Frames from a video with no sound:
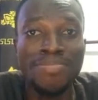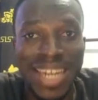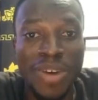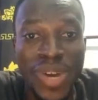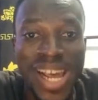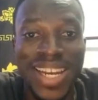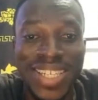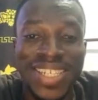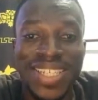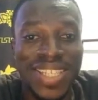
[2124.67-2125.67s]
But the
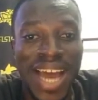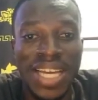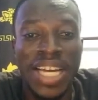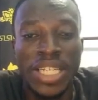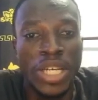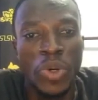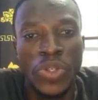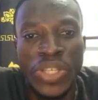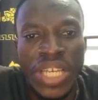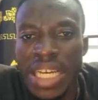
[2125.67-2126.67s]
reality is that they
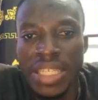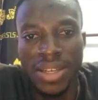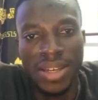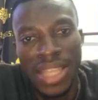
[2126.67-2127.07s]
don't see it.